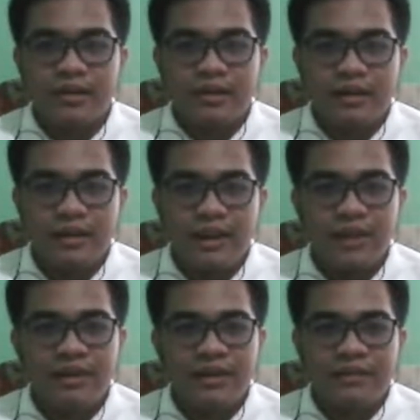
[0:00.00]
The
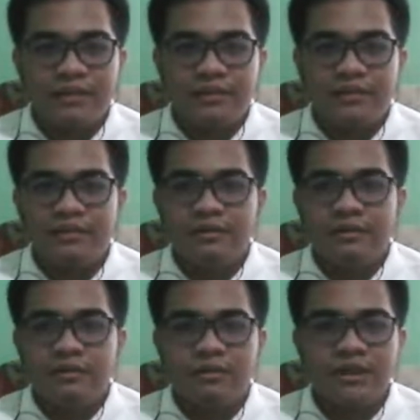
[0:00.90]
elevator,
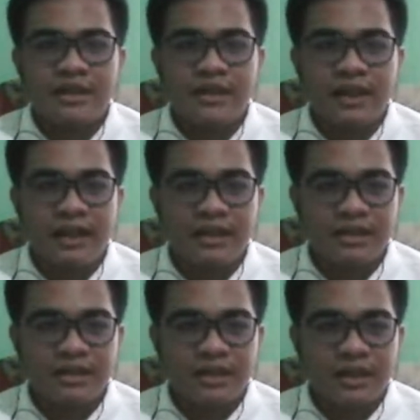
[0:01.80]
which is
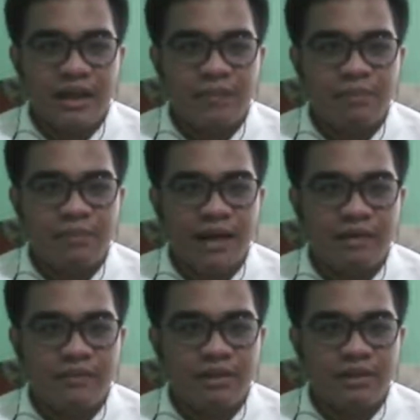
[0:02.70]
attached at the back
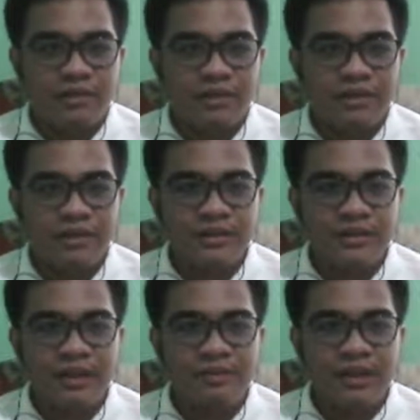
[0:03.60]
of the horizontal
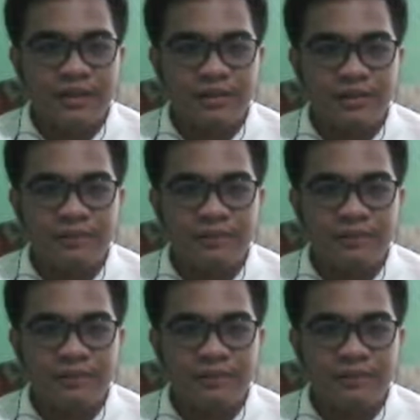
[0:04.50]
stabilizer